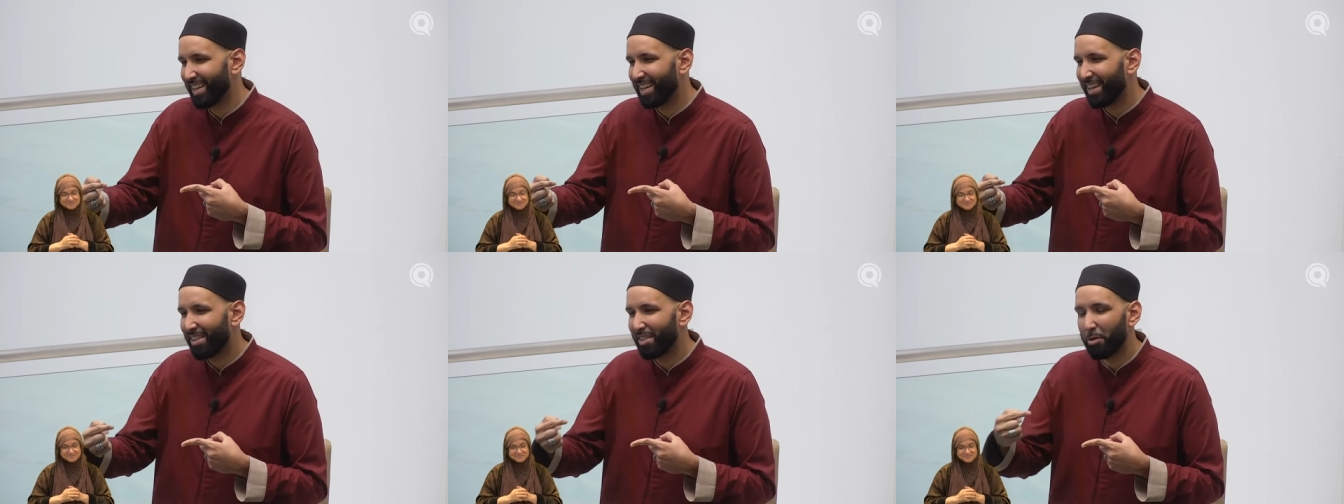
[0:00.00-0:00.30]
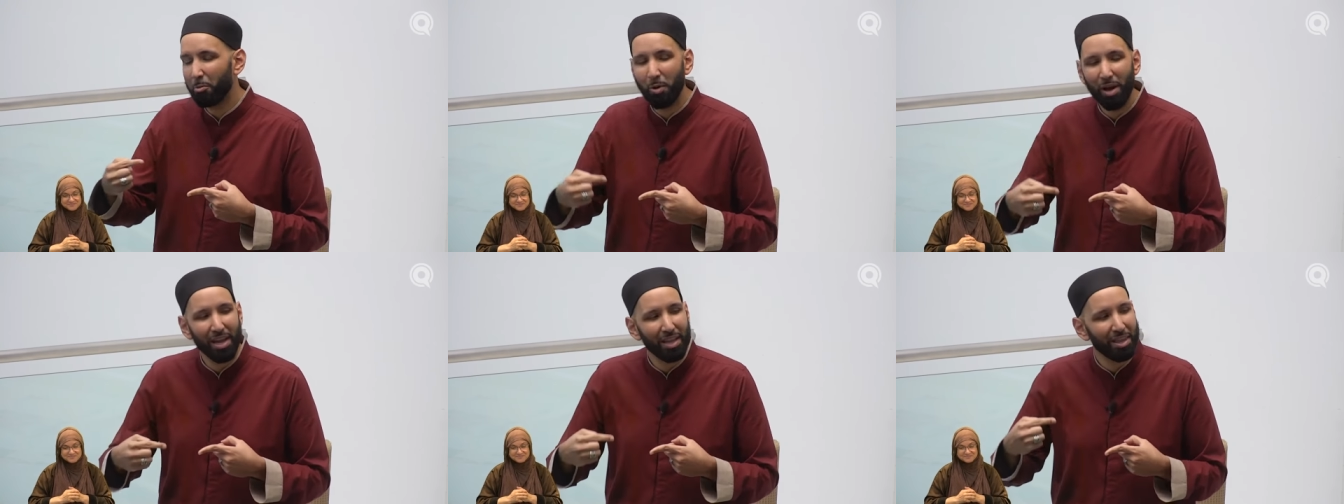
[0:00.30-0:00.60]
the
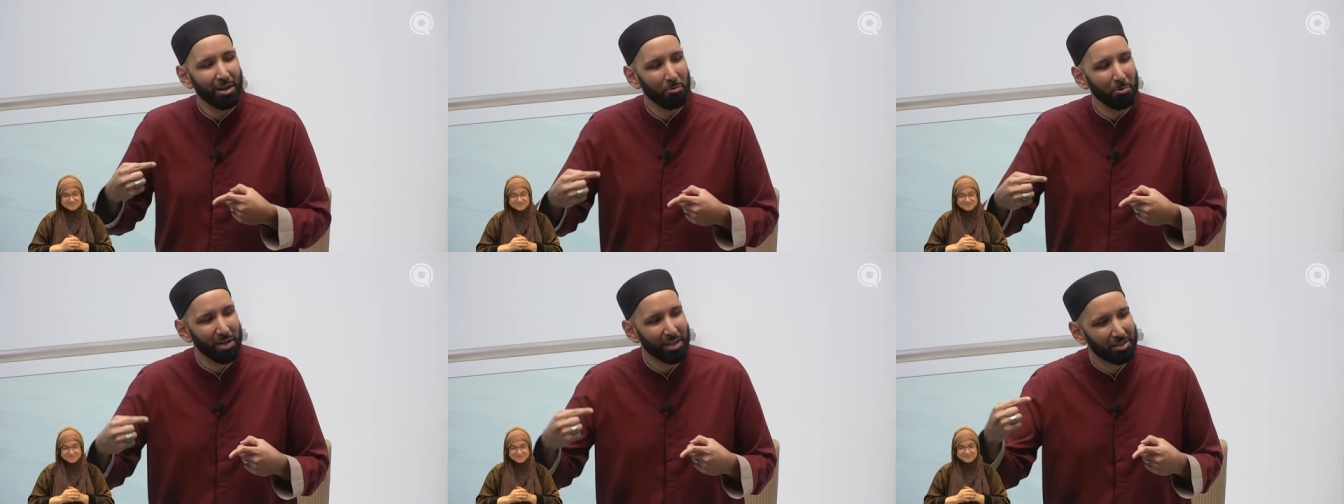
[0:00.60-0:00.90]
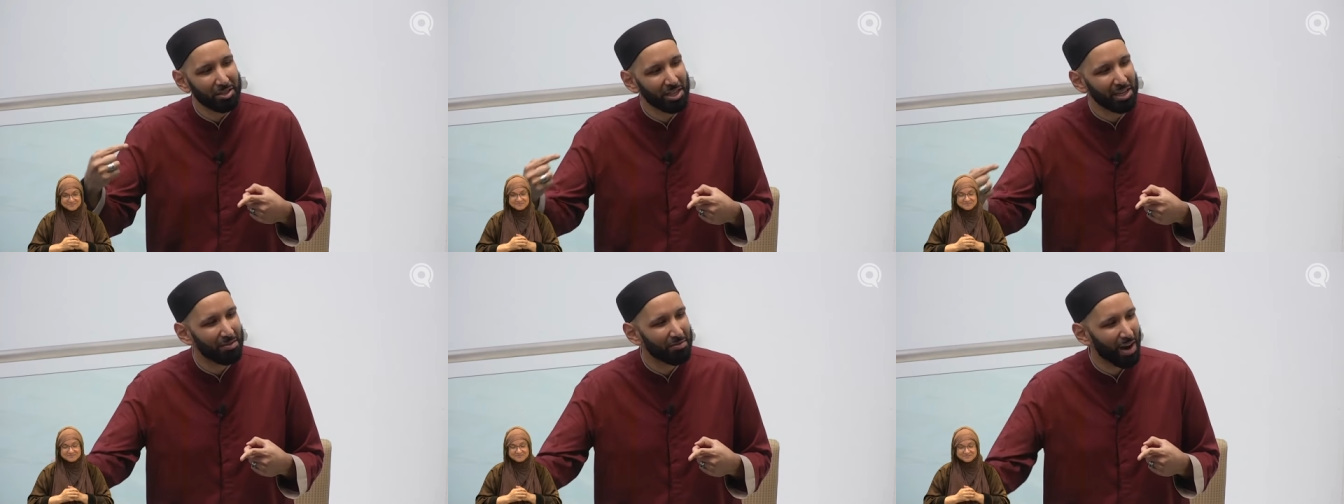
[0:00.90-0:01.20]
way that we
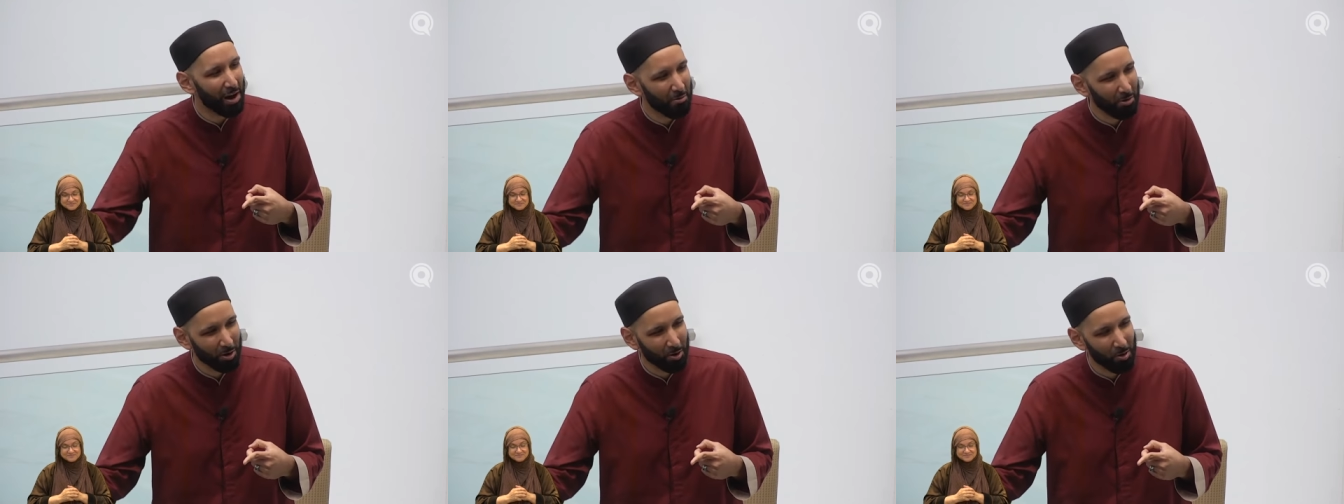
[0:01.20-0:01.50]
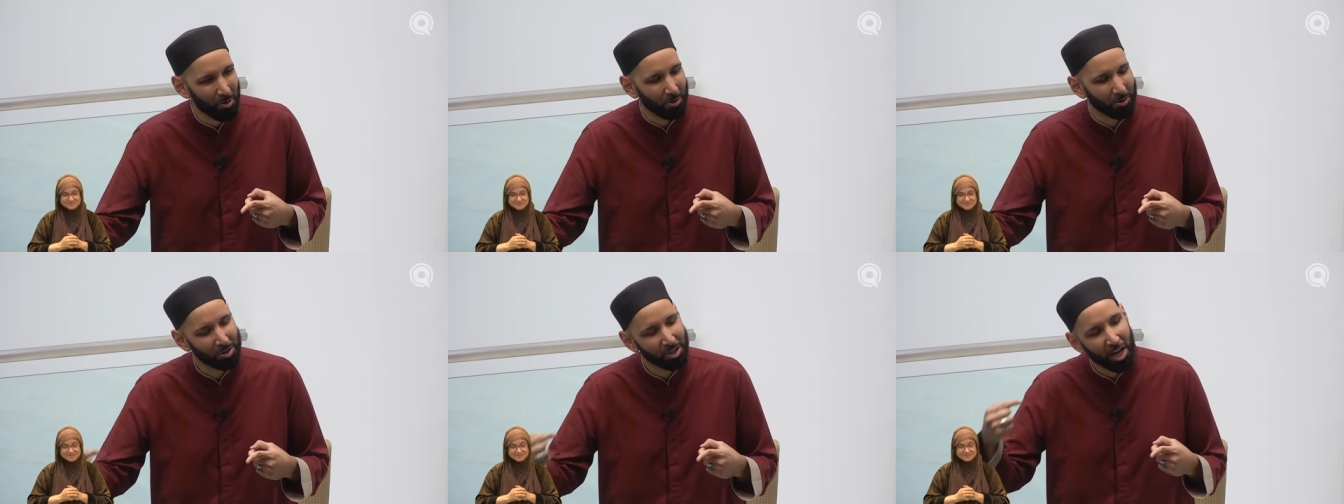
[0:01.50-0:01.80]
achieve our
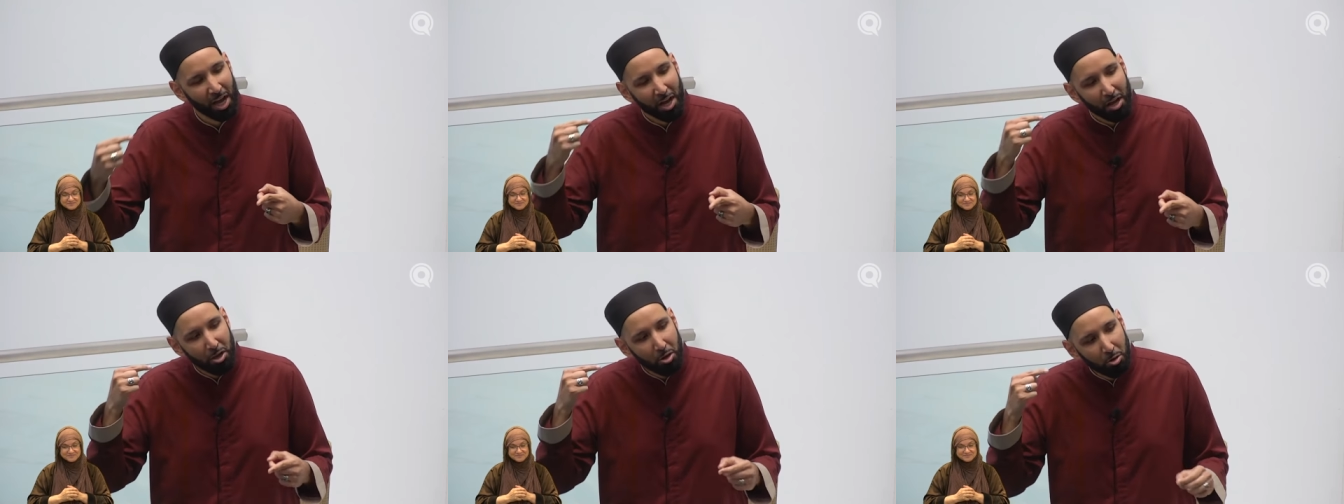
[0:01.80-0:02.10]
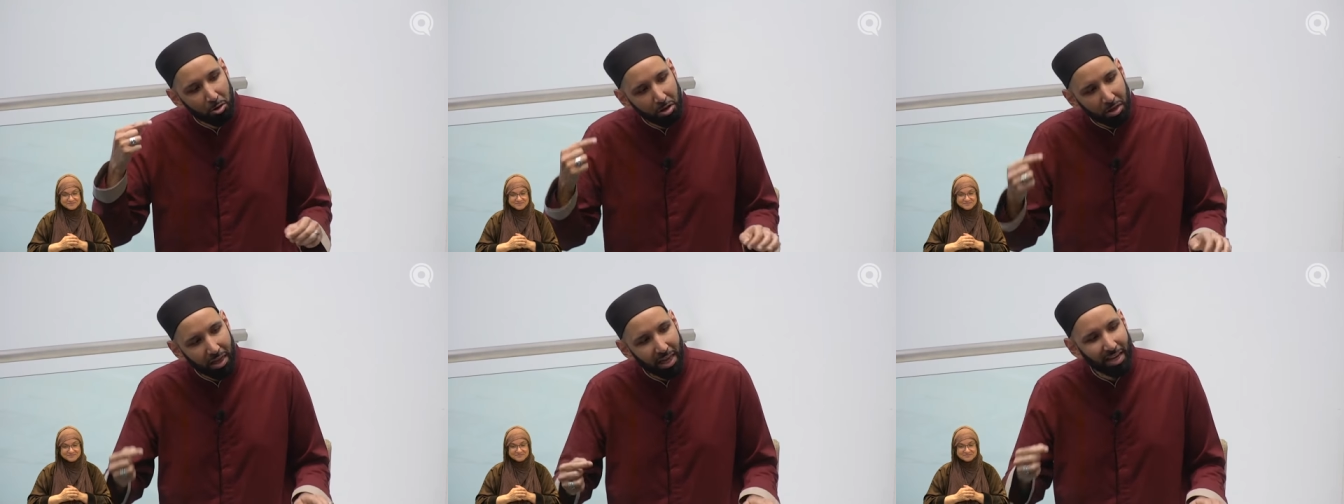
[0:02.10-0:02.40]
goals. You
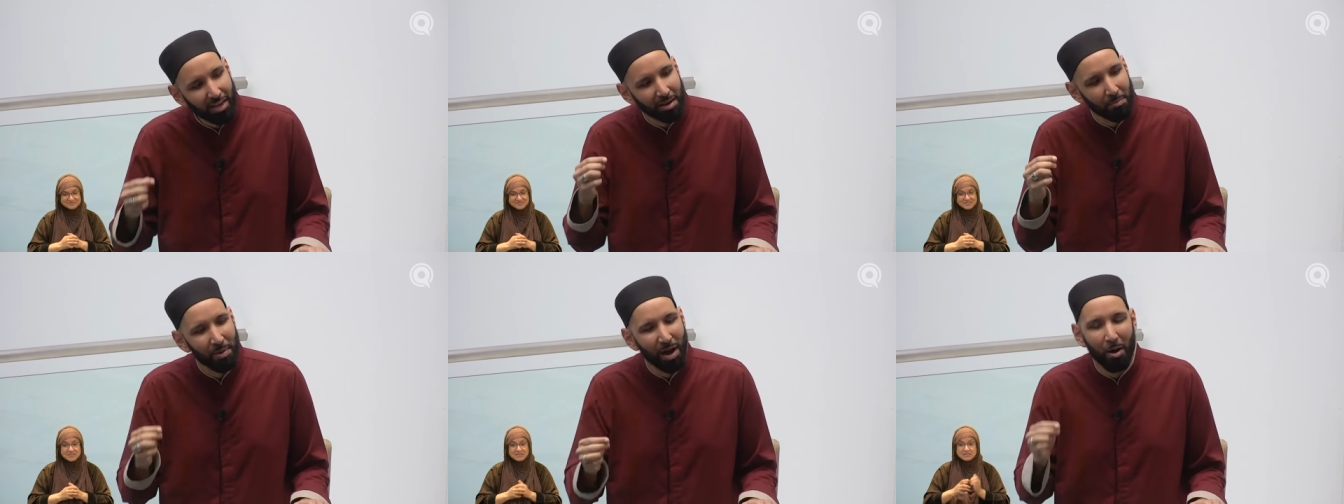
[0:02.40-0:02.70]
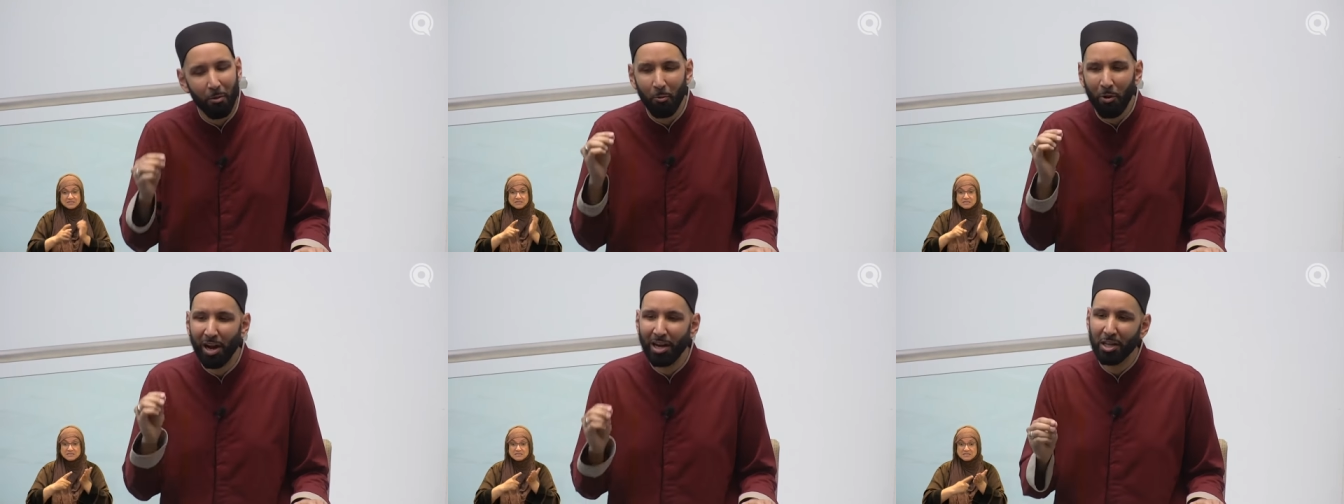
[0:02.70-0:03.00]
think
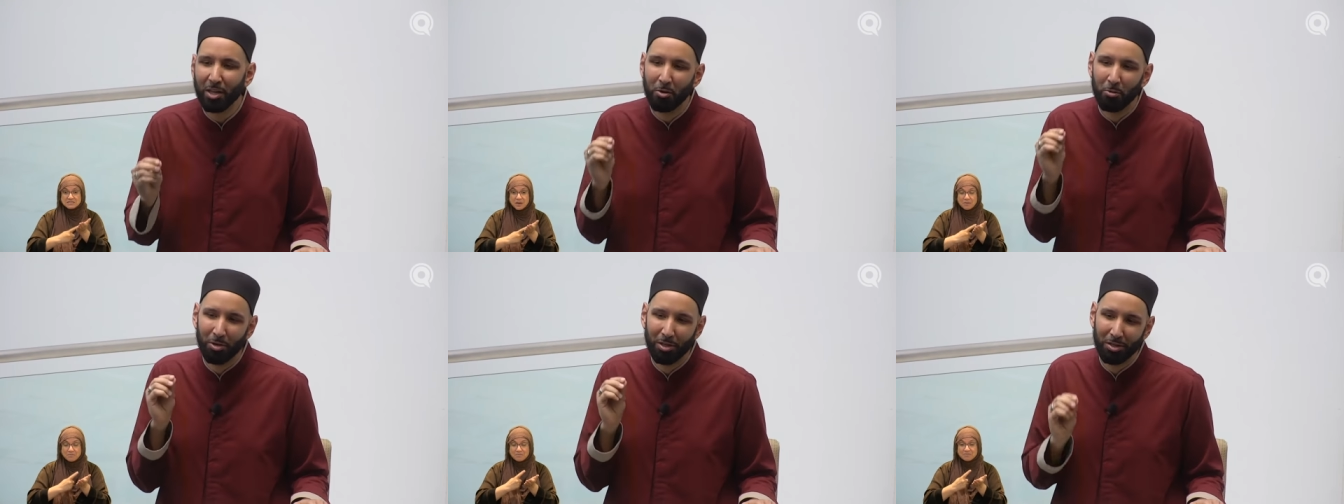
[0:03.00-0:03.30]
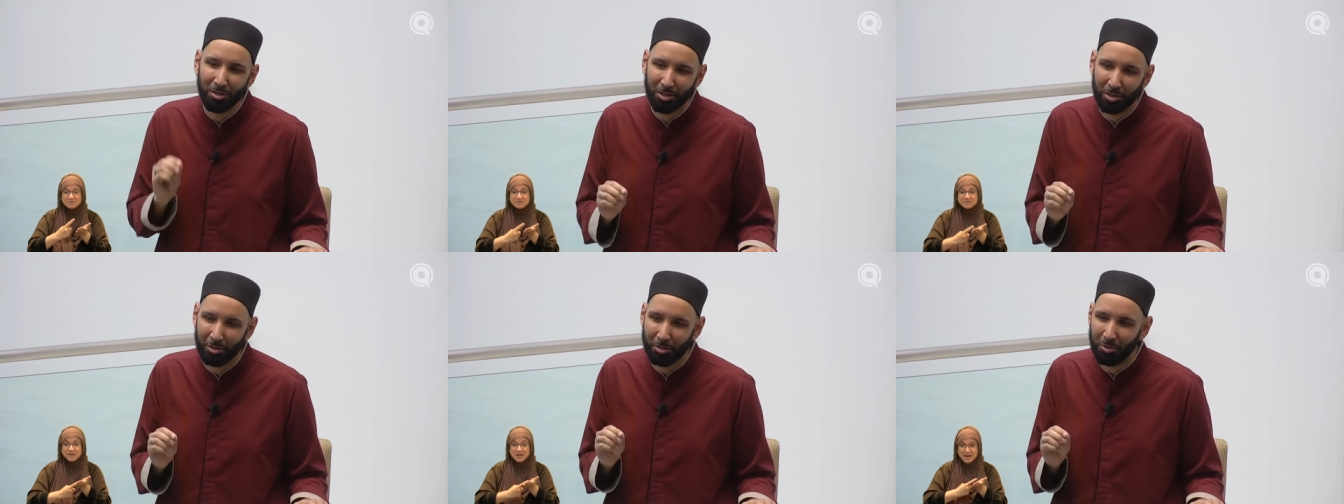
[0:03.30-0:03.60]
about what you would
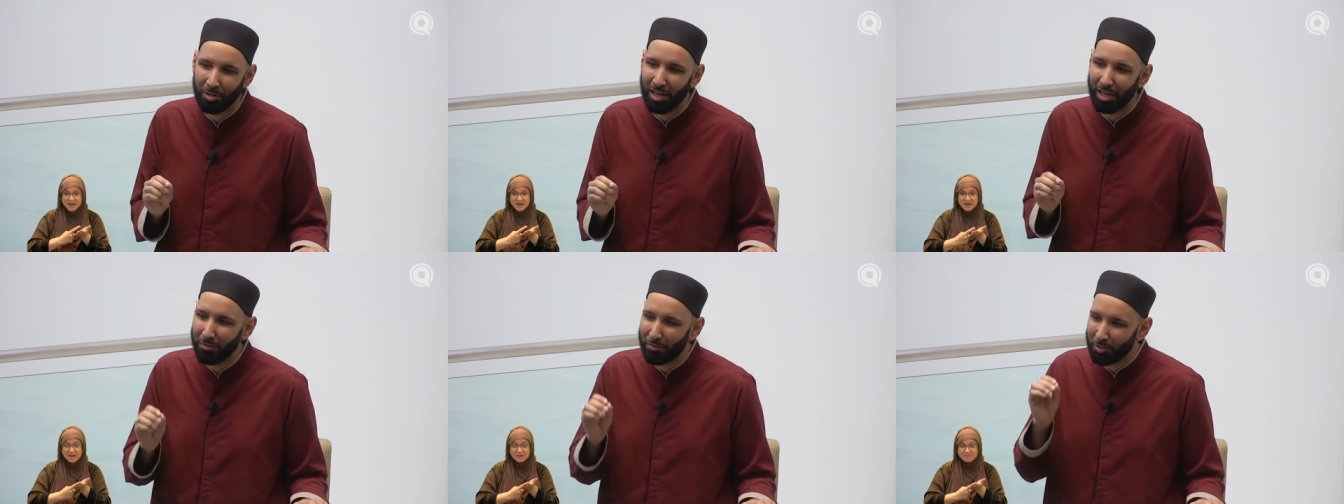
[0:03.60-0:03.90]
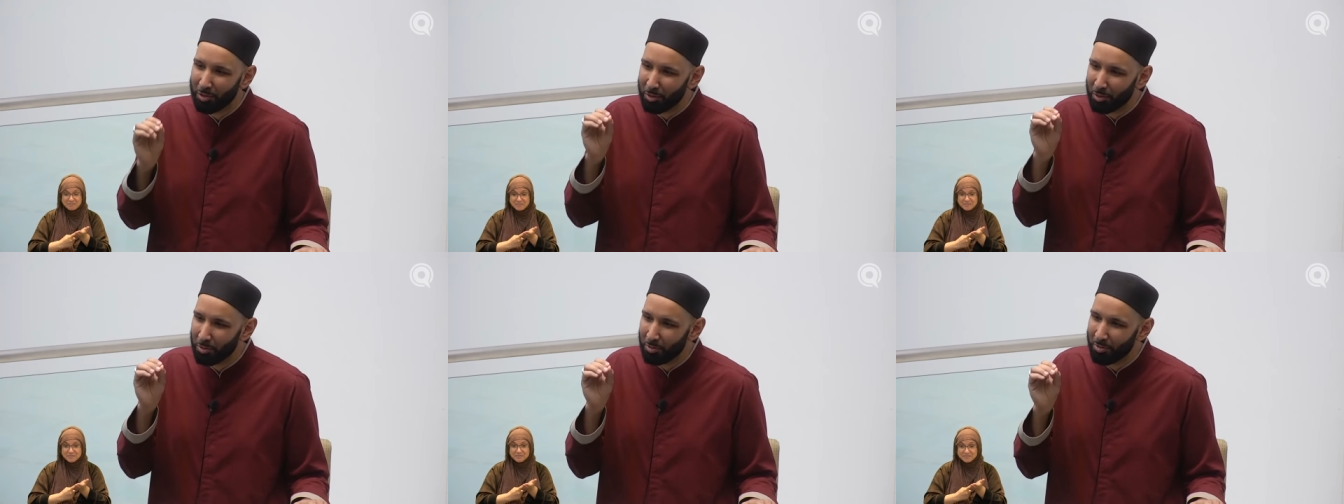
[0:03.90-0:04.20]
do if
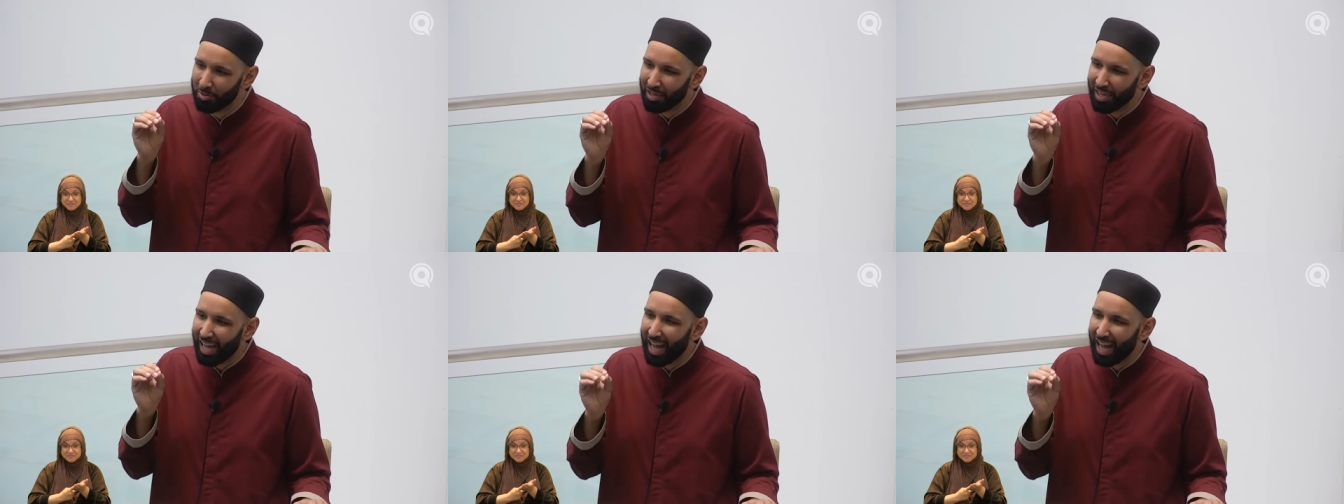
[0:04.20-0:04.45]
you